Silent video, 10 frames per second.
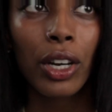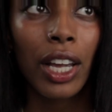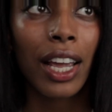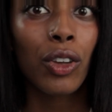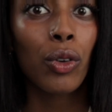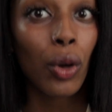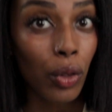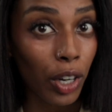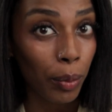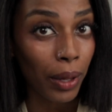it, and you know
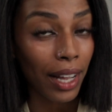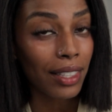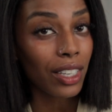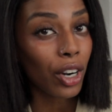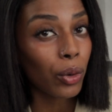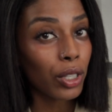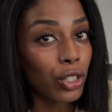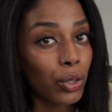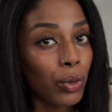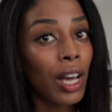that your plants are going
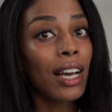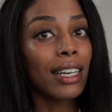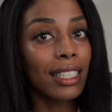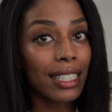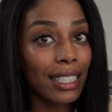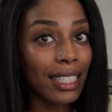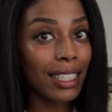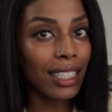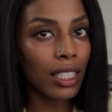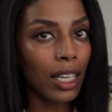to
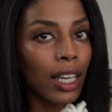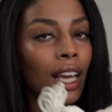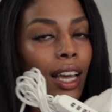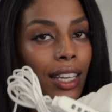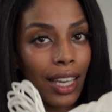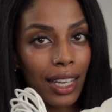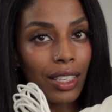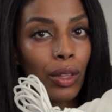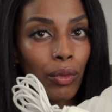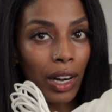consistently get
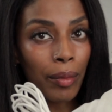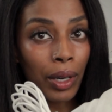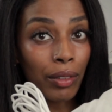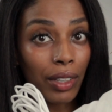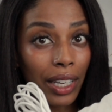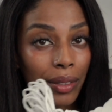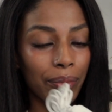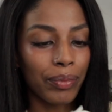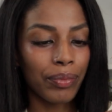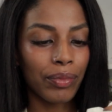the right amount of light.
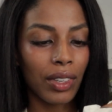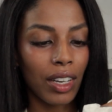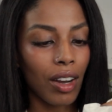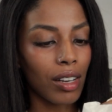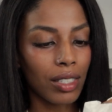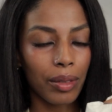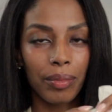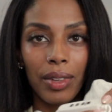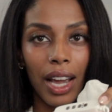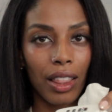Awesome,
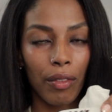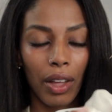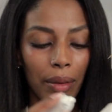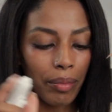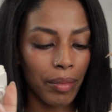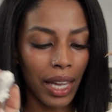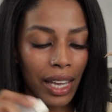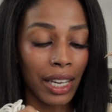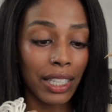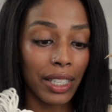I love that,
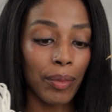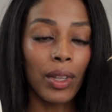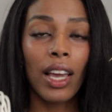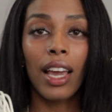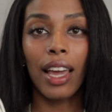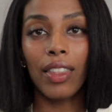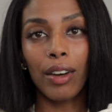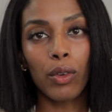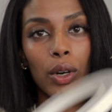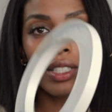making it easy. And then
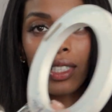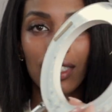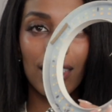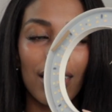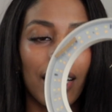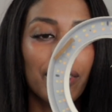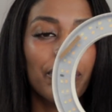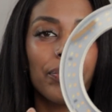of course, this is the light.